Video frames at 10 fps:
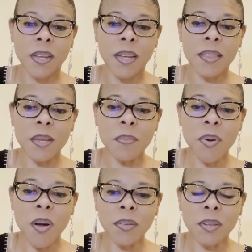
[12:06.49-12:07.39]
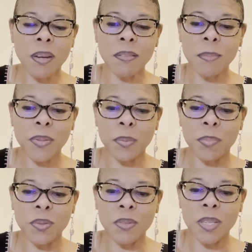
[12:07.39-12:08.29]
And then Paul talks about the
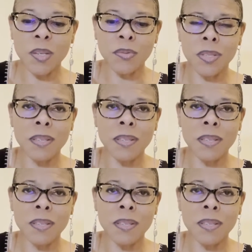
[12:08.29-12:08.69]
persecution.